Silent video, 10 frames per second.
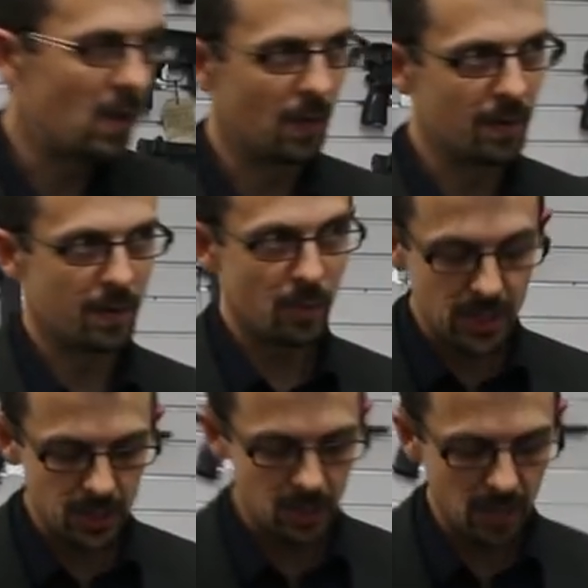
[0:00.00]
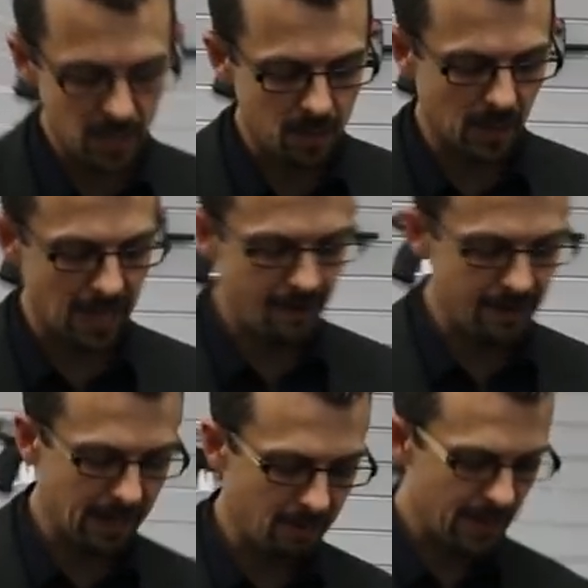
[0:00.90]
on the British side were
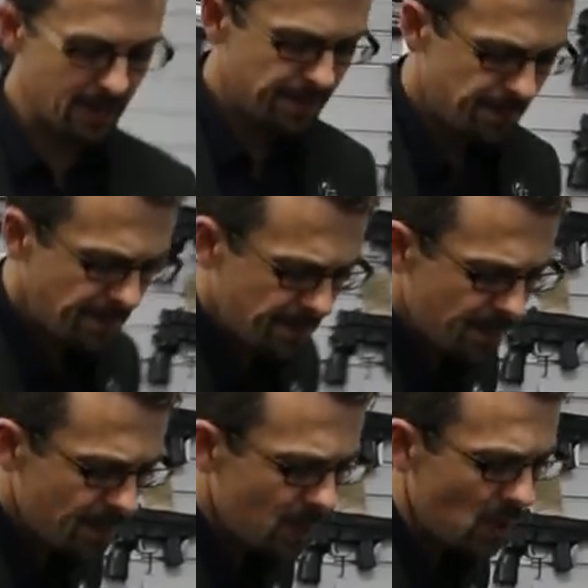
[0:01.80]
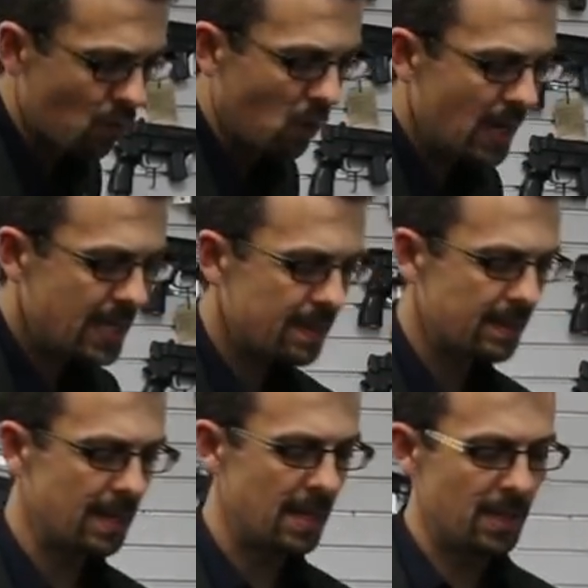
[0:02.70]
carrying around. Right
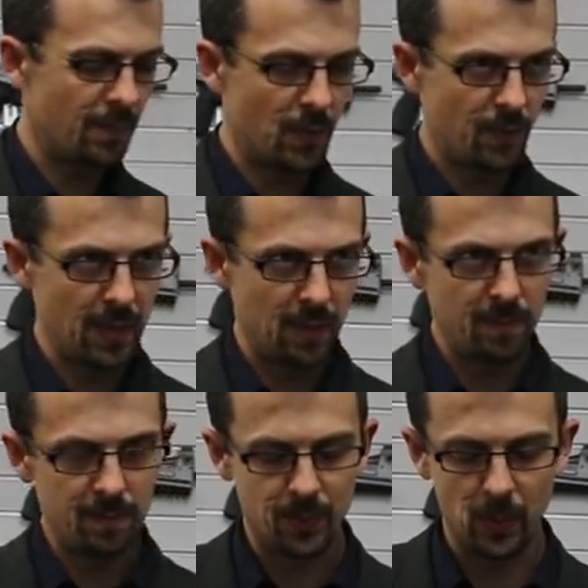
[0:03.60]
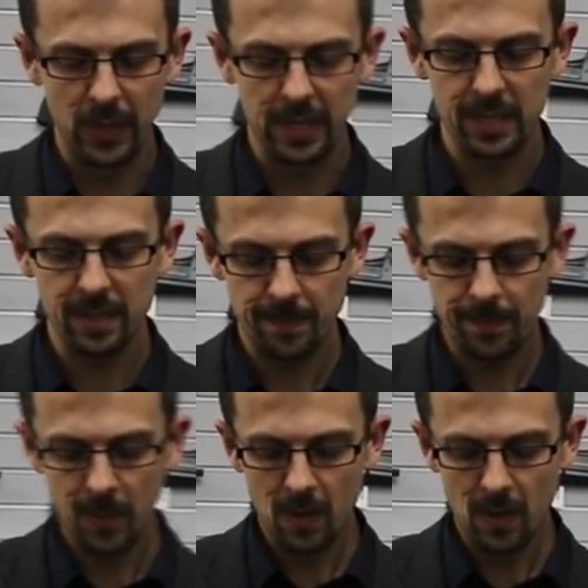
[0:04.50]
at the end of the film, spoilers,